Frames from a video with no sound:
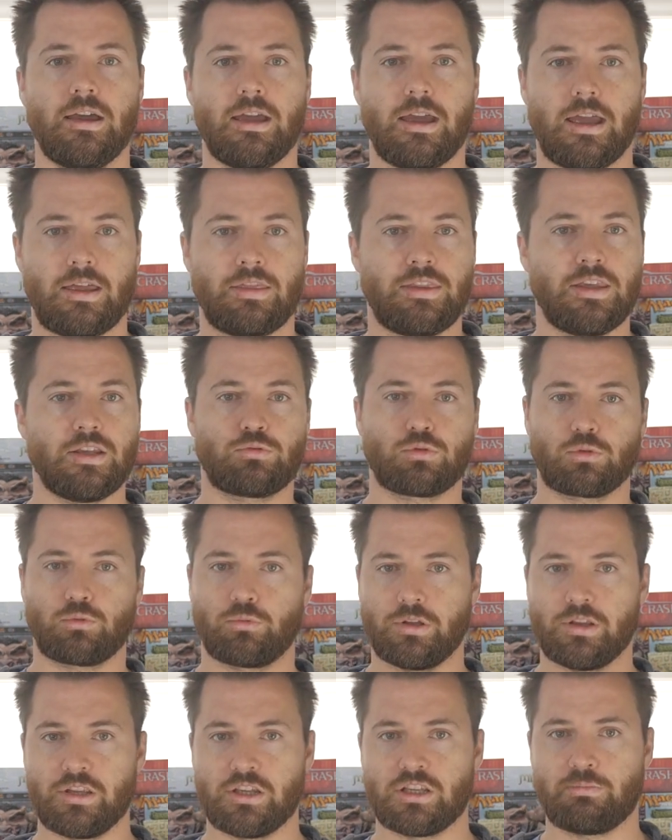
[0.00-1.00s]
And these were
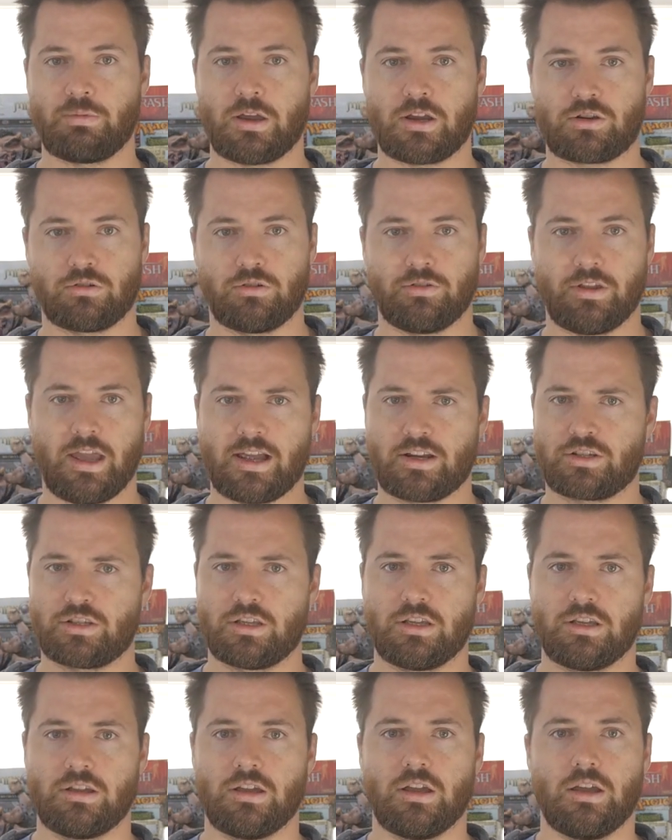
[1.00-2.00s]
really special. They
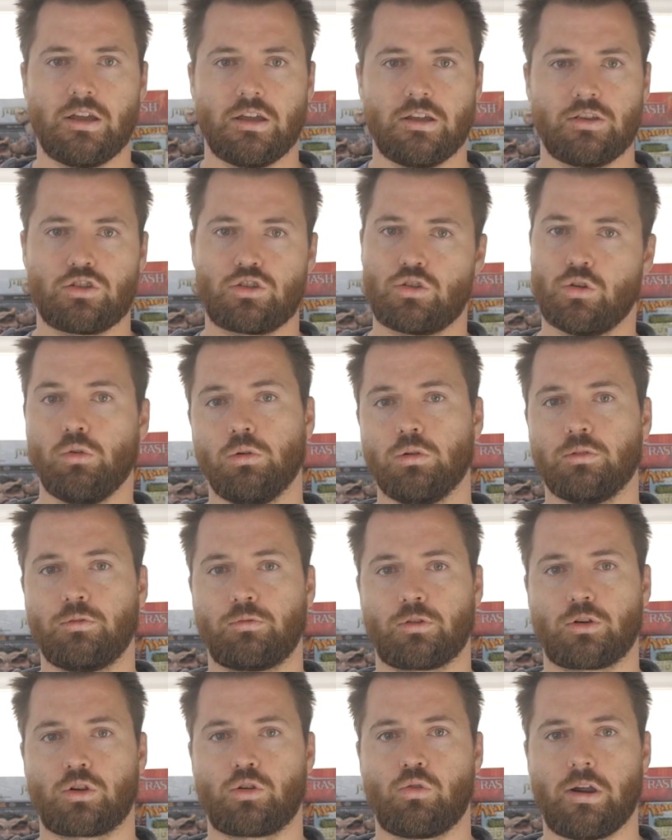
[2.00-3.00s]
actually sold
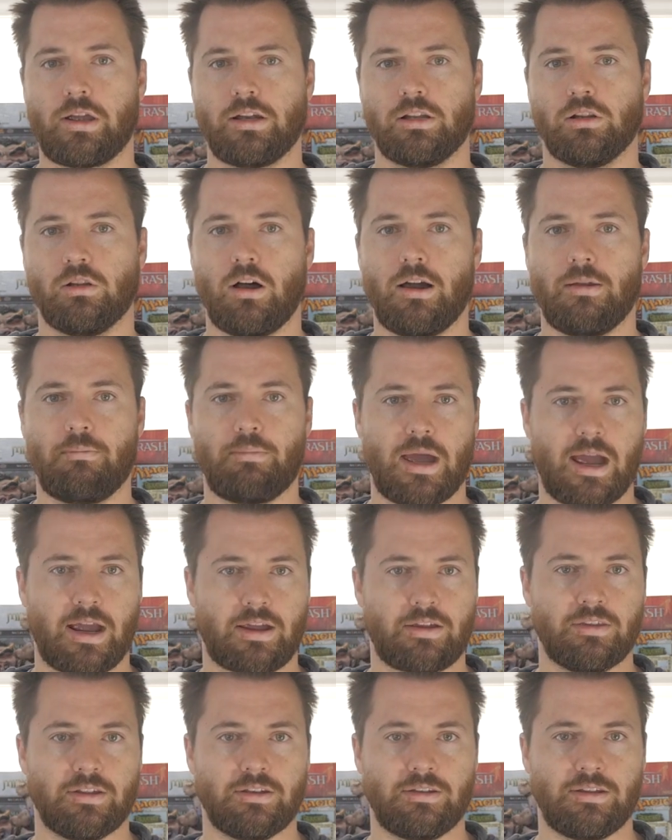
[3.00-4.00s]
for quite a lot
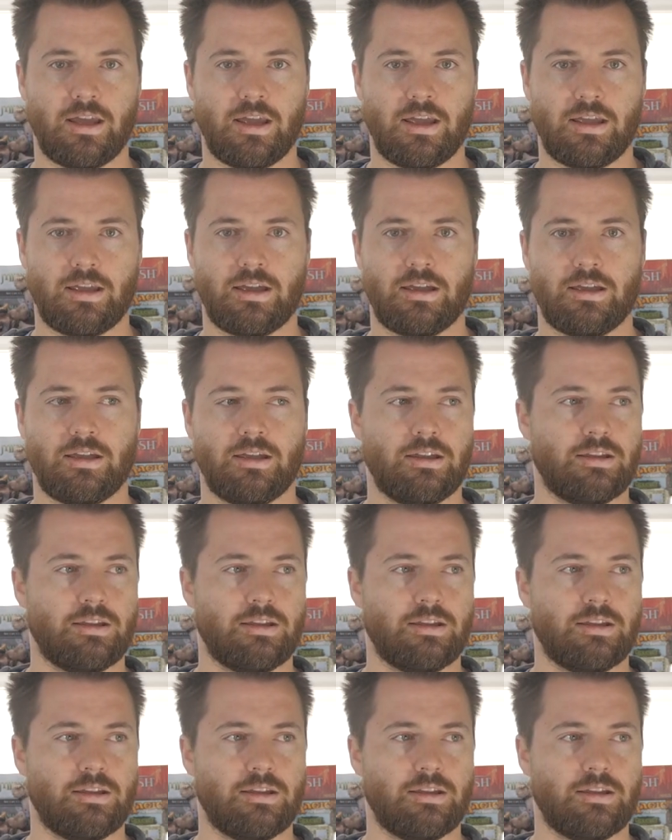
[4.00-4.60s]
back in the day,